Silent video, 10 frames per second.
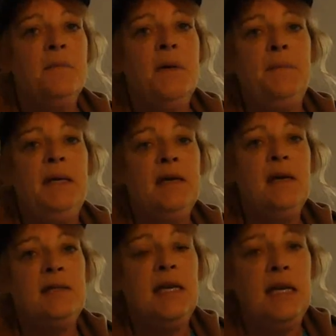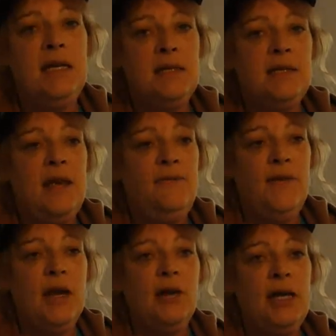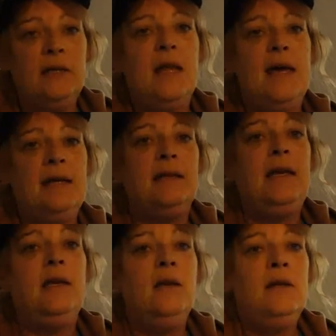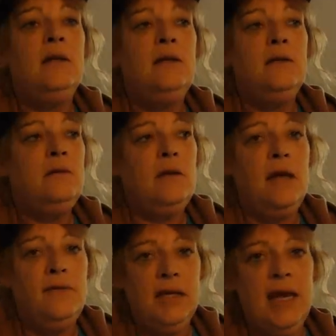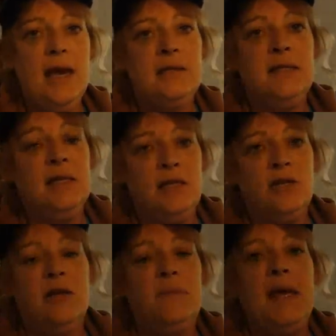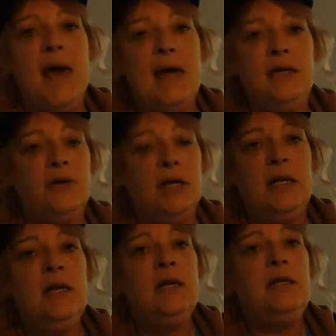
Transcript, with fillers: But because it is a very likely the guess that is going to be accurate.